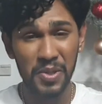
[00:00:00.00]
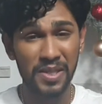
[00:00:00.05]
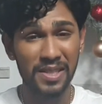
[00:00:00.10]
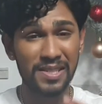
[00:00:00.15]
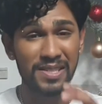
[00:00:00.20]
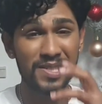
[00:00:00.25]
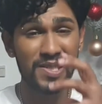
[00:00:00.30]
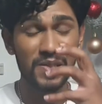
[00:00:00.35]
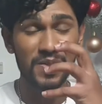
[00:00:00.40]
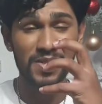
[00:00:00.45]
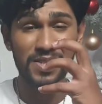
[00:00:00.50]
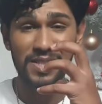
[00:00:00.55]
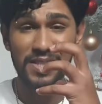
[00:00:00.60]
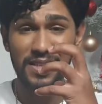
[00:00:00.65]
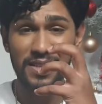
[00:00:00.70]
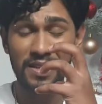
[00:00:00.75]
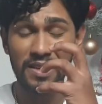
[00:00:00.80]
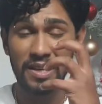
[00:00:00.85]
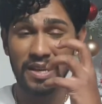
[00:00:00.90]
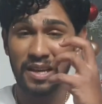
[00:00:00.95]
You can still
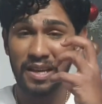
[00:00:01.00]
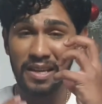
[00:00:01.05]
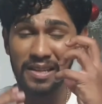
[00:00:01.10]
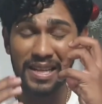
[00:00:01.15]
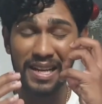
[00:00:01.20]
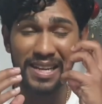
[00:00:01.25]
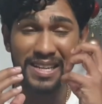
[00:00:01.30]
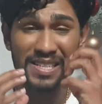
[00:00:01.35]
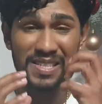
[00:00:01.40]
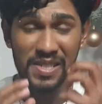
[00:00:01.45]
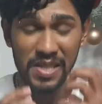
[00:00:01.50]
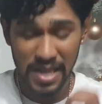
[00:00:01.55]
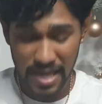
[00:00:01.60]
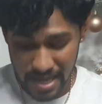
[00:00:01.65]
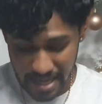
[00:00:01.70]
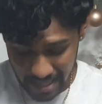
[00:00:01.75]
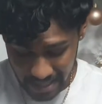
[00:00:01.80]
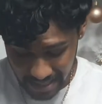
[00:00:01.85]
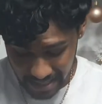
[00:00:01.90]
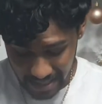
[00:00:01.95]
see that it's
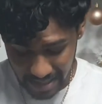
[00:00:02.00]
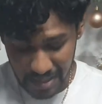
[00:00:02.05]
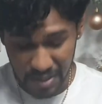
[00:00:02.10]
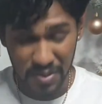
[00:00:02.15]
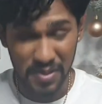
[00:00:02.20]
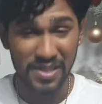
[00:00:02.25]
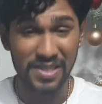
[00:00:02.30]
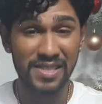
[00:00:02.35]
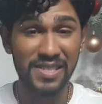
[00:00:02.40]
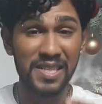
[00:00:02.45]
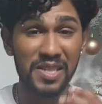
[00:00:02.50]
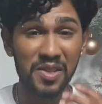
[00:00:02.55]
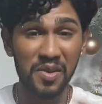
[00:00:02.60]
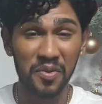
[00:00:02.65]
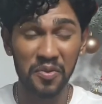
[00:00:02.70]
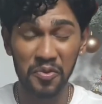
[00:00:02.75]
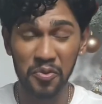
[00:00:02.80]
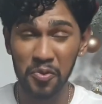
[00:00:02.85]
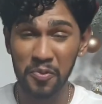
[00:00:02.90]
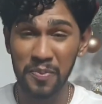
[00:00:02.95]
cakey. You can see
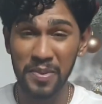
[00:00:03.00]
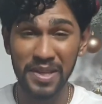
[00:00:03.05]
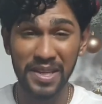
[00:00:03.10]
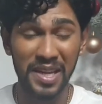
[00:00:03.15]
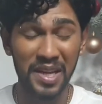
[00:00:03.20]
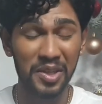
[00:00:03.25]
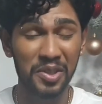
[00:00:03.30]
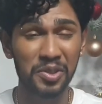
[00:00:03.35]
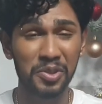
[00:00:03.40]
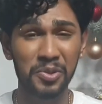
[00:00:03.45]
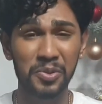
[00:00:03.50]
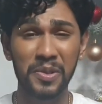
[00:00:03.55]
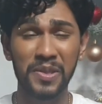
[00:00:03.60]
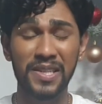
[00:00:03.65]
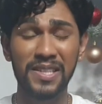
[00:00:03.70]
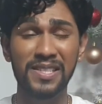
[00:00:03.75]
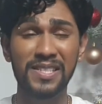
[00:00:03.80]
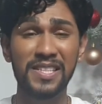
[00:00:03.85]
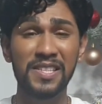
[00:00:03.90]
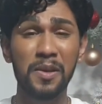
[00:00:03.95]
the fruit peeking through. You
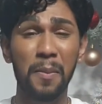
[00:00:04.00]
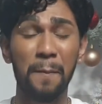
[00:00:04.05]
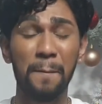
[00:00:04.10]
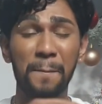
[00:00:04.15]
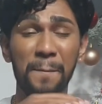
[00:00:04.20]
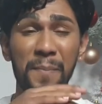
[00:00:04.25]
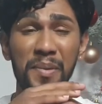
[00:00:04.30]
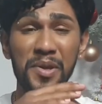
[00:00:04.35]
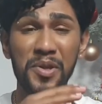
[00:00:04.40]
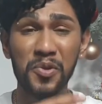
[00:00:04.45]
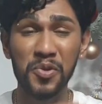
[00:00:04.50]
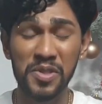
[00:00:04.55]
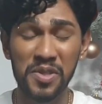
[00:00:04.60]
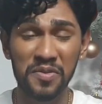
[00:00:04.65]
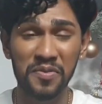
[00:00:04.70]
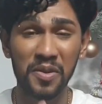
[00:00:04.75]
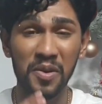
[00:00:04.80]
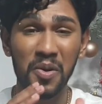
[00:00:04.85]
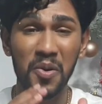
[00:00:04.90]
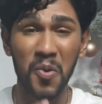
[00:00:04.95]
can see the
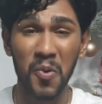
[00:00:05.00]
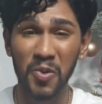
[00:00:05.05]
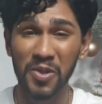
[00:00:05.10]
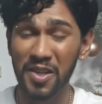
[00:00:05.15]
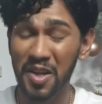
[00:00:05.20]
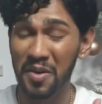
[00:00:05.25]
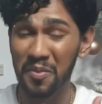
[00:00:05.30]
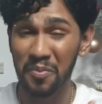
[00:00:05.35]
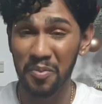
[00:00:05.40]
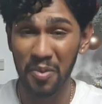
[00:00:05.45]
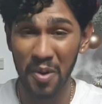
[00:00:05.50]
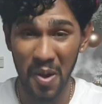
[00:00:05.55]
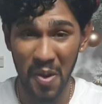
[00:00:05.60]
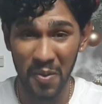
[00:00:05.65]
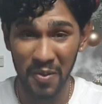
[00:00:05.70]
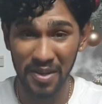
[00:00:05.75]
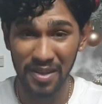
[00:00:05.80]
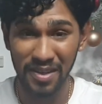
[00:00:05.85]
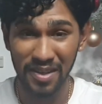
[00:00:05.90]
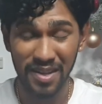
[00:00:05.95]
beautiful golden
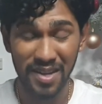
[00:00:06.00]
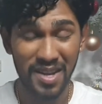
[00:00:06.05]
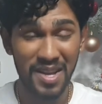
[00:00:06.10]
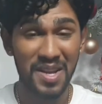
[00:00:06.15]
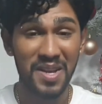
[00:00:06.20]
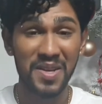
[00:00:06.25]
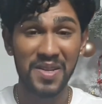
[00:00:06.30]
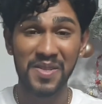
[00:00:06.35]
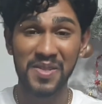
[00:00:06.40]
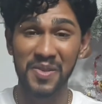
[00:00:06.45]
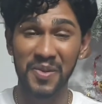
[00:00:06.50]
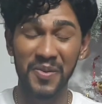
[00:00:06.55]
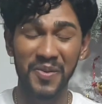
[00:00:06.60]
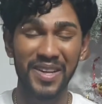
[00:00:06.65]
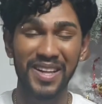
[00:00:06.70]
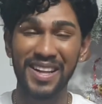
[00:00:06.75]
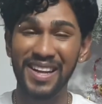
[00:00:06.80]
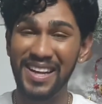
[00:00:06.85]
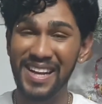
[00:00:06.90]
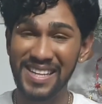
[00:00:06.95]
brown.
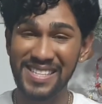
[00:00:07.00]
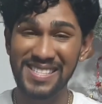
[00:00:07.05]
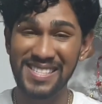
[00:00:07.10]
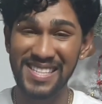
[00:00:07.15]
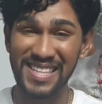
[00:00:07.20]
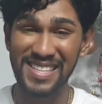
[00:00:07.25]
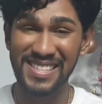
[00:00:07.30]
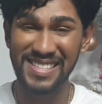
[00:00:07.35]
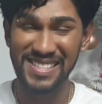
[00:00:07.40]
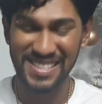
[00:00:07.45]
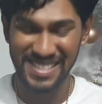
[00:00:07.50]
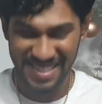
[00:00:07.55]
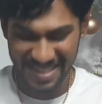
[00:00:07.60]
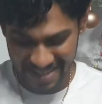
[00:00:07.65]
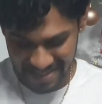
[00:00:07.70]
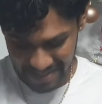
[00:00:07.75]
So let's taste.